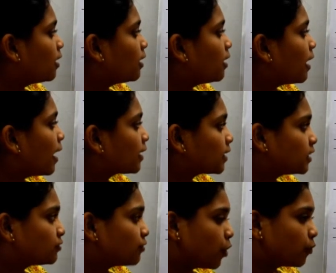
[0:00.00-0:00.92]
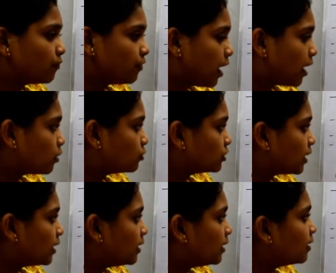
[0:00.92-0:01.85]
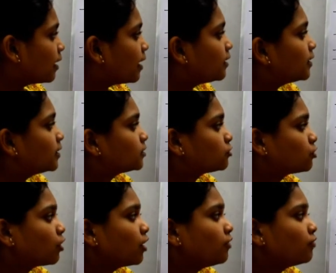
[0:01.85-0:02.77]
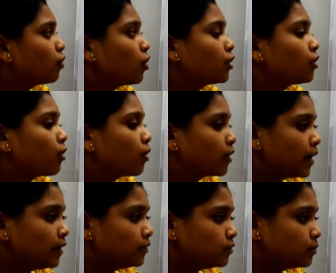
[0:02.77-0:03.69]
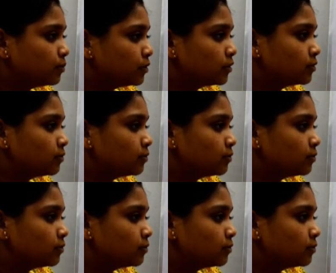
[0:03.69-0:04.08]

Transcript: act as phagocytic and destroy foreign organisms.